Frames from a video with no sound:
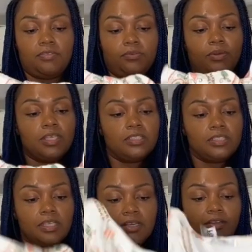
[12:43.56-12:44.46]
it gets
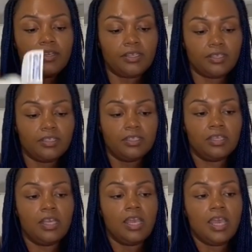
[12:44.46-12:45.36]
hectic, don't
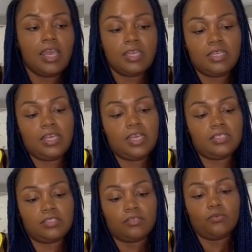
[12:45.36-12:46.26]
forget,
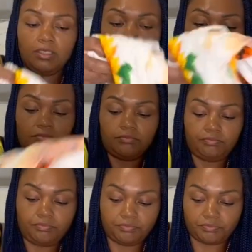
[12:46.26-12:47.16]
I've got it,